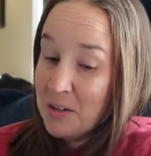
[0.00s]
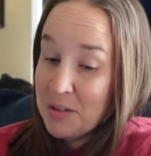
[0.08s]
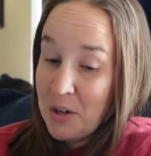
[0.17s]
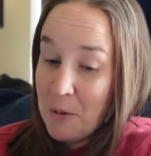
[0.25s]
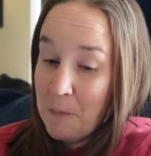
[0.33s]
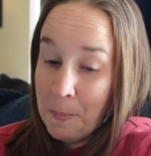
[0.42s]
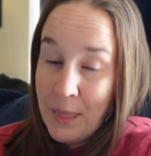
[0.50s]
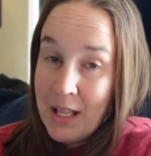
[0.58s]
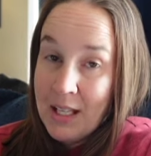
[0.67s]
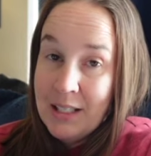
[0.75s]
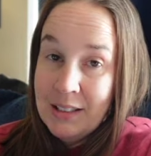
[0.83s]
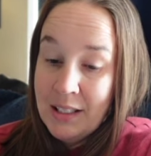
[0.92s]
so
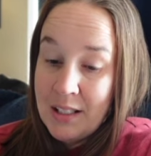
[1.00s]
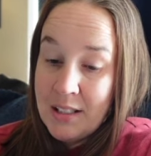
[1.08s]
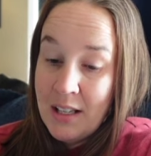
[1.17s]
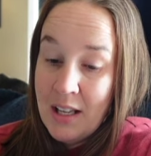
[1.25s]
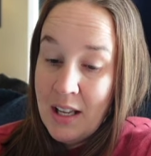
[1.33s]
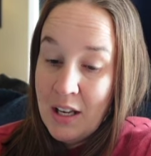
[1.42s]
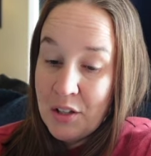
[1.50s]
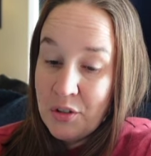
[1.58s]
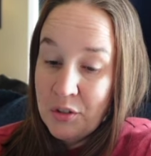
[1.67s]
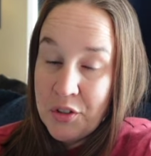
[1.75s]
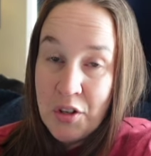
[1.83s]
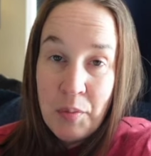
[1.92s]
listed it and it
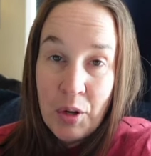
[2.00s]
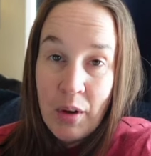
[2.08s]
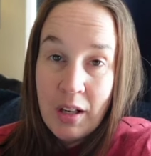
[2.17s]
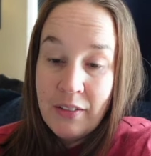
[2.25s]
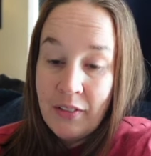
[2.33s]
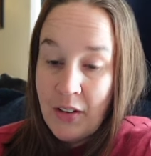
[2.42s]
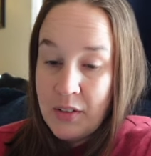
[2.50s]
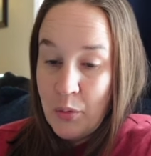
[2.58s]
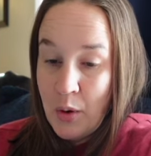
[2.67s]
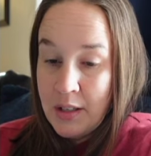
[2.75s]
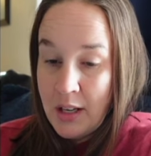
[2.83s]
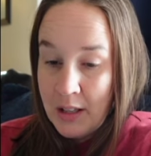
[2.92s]
sold super quick for
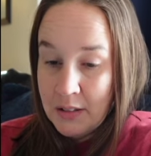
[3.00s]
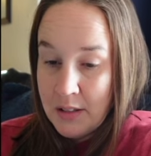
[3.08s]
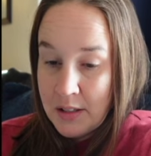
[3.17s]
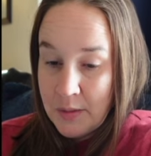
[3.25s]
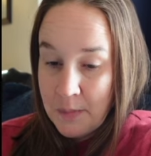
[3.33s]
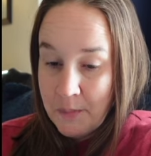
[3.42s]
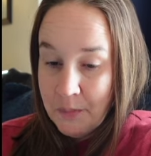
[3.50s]
$51.